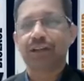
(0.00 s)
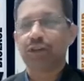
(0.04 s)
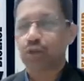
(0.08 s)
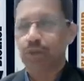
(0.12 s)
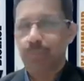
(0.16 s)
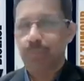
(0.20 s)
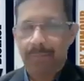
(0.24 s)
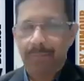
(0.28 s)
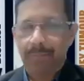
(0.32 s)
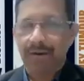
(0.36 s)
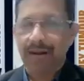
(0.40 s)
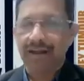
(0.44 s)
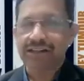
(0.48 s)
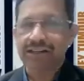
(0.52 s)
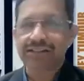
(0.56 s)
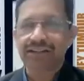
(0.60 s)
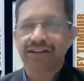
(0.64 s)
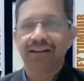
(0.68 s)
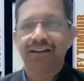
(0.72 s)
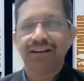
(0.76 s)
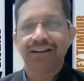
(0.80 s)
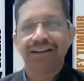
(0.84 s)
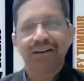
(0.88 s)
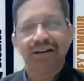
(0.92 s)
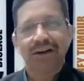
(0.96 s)
So people ask,
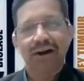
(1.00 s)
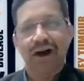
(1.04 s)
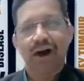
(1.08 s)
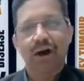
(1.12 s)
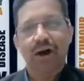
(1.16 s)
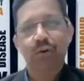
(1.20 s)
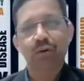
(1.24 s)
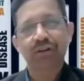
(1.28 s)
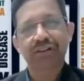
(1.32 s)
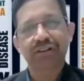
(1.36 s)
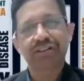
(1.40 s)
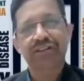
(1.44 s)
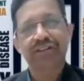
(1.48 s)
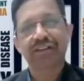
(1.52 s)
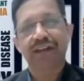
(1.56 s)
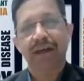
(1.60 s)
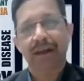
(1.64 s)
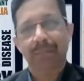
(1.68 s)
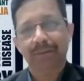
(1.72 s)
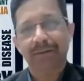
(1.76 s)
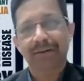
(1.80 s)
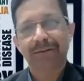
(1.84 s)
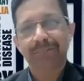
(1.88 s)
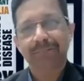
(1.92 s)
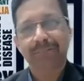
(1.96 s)
how does this
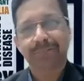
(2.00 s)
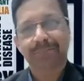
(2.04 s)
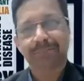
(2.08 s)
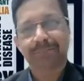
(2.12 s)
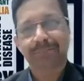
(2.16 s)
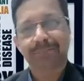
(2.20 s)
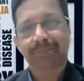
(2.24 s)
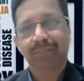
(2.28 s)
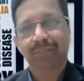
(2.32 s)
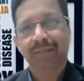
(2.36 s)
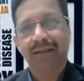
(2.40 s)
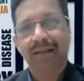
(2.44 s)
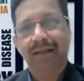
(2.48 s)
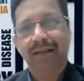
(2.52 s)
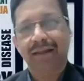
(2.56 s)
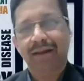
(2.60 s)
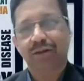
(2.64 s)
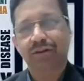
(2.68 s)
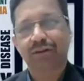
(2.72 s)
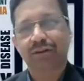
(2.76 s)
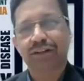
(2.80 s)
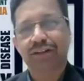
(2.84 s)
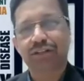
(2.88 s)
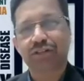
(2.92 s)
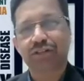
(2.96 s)
happen?
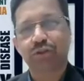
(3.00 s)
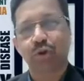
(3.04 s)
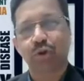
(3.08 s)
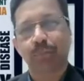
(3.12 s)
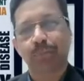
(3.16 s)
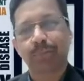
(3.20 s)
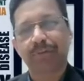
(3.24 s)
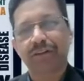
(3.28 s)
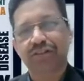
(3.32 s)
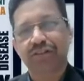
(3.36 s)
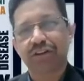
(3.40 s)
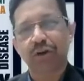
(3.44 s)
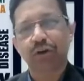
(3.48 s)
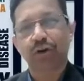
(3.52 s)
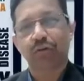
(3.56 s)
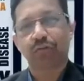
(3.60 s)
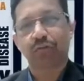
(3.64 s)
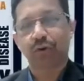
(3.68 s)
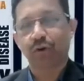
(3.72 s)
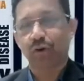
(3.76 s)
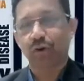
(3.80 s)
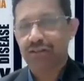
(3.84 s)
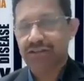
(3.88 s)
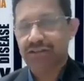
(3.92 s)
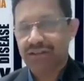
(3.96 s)
Now, there is no mistake of
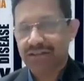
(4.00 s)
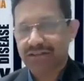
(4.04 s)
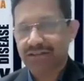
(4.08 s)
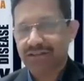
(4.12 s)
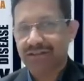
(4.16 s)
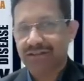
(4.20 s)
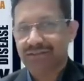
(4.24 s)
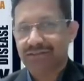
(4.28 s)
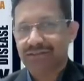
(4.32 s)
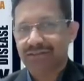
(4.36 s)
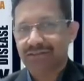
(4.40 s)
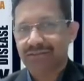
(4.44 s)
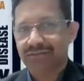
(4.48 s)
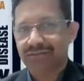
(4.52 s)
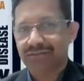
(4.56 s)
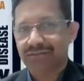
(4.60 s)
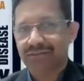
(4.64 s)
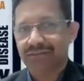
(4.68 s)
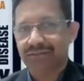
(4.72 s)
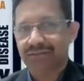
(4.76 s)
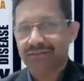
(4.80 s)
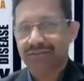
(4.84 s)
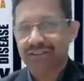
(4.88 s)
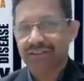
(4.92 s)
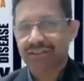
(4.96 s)
yours that the
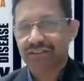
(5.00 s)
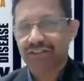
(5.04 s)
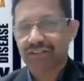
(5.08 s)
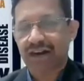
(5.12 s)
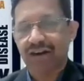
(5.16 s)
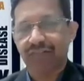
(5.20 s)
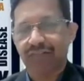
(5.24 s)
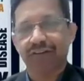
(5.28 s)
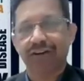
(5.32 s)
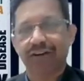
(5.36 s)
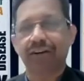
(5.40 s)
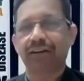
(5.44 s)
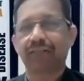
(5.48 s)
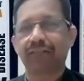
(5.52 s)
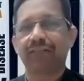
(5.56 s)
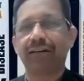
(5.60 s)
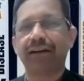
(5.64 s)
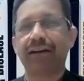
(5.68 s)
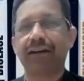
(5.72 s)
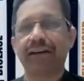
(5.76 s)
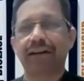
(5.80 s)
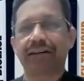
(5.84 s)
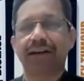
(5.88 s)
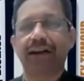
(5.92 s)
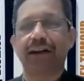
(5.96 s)
shaft
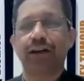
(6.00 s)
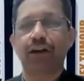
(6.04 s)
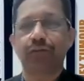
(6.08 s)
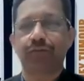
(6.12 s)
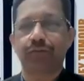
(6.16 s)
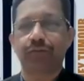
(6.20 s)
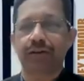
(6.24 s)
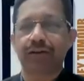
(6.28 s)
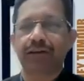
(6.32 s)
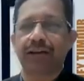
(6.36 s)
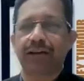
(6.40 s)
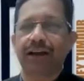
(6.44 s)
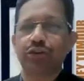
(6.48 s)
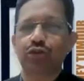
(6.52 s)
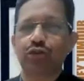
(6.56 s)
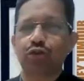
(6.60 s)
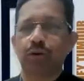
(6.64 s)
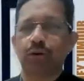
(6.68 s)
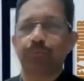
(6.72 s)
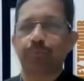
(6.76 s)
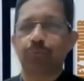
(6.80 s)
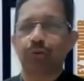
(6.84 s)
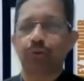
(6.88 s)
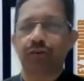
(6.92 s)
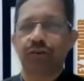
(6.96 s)
underwent a kind of a
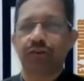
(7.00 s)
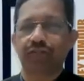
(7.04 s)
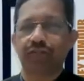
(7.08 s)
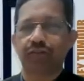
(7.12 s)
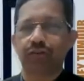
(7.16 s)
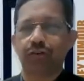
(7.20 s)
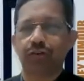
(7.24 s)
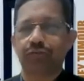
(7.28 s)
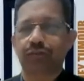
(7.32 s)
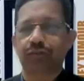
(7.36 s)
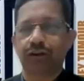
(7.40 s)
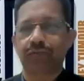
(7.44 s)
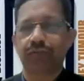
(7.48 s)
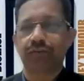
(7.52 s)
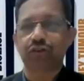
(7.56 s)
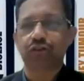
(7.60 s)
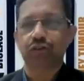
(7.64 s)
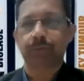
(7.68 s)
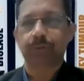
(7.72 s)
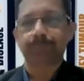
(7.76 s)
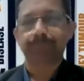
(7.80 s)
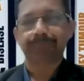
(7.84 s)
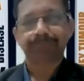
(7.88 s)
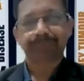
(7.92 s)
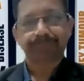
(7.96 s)
gradual progression of
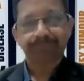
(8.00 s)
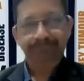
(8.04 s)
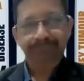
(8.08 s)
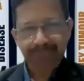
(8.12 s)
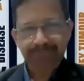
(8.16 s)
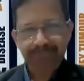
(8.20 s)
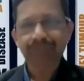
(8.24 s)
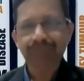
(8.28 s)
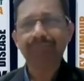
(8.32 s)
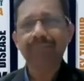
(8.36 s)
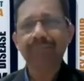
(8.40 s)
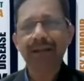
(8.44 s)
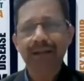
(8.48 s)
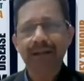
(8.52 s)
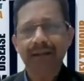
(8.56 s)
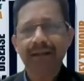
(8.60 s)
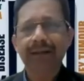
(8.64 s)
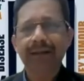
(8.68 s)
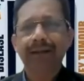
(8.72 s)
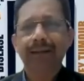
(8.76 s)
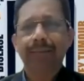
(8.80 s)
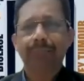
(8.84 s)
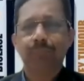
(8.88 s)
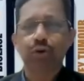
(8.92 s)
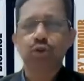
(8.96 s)
curvature.
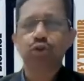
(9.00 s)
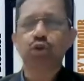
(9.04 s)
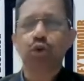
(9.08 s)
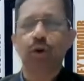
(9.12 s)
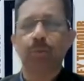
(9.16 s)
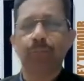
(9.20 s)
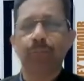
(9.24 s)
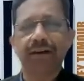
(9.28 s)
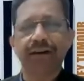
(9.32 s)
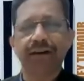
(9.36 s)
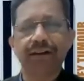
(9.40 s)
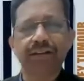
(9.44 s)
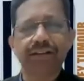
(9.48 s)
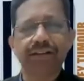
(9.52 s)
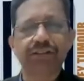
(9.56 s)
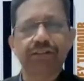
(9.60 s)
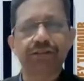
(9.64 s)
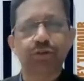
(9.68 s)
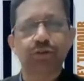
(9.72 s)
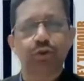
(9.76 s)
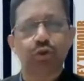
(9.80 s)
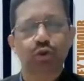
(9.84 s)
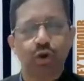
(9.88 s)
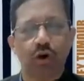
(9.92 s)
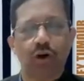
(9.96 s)
Most commonly, it
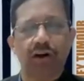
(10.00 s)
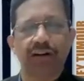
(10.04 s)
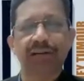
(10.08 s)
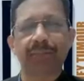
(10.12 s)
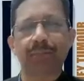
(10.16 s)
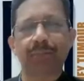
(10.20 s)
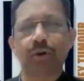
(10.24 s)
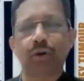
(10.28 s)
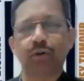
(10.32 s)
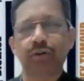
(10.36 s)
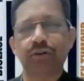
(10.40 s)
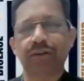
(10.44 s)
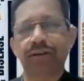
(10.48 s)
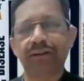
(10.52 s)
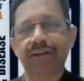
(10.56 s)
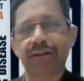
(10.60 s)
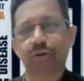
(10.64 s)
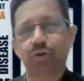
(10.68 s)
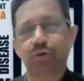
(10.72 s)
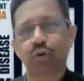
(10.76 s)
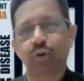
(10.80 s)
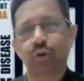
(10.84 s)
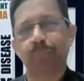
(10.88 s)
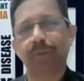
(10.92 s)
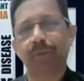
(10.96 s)
is thought about that there
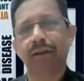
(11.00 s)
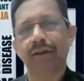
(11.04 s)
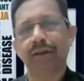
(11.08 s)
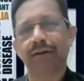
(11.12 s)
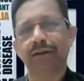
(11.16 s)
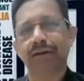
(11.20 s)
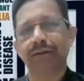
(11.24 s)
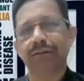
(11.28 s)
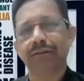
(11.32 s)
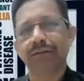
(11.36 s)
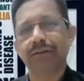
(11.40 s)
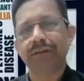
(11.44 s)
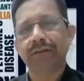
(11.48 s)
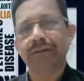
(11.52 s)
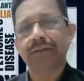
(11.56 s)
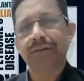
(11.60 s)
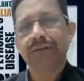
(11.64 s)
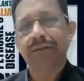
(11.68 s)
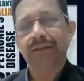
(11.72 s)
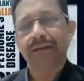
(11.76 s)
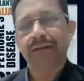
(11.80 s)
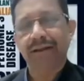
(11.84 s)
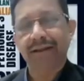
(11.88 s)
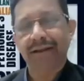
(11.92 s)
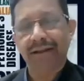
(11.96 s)
could be
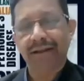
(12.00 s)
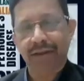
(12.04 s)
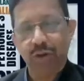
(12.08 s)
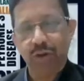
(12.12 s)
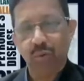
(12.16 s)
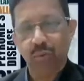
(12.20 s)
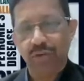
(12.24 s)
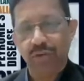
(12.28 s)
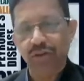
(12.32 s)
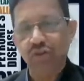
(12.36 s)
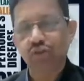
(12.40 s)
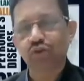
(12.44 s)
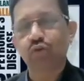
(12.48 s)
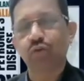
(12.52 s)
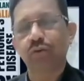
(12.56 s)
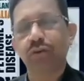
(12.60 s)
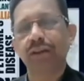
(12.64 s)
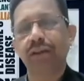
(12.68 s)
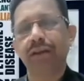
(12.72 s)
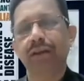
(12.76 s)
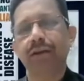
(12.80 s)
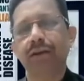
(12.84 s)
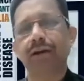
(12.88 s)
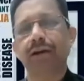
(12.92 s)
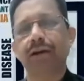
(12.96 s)
an acute
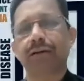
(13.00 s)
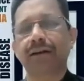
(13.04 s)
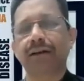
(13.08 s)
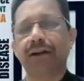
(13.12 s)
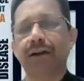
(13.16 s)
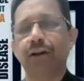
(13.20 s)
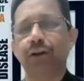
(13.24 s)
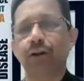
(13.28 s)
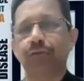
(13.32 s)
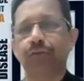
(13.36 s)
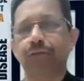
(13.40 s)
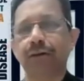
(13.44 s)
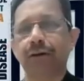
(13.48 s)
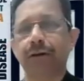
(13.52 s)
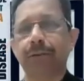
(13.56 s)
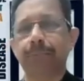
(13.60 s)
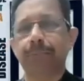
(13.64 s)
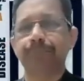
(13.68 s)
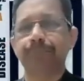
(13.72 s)
injury, a kind of